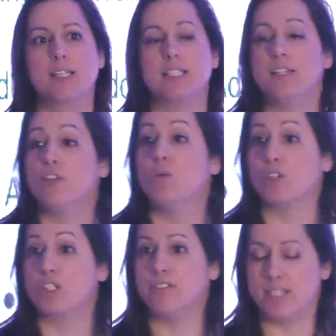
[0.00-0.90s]
study if you
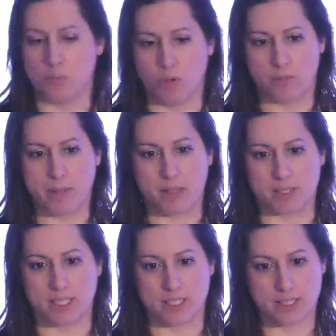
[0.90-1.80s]
want to read more
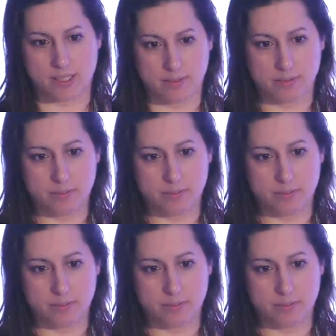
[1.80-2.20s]
about it.